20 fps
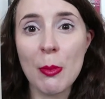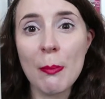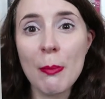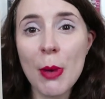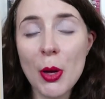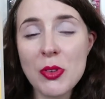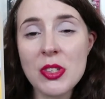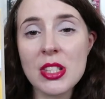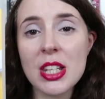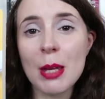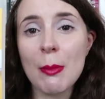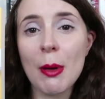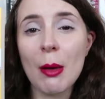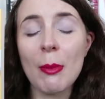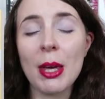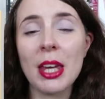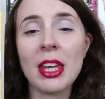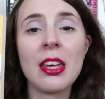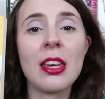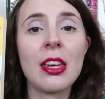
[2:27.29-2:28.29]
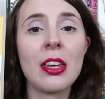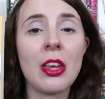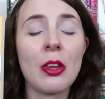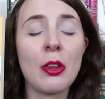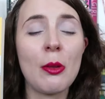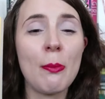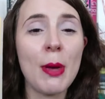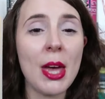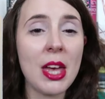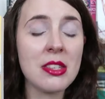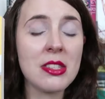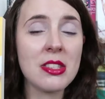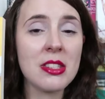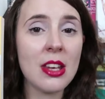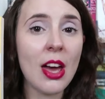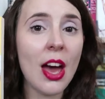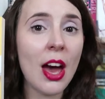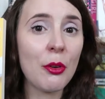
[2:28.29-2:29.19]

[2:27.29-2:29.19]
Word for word: but mostly about making the best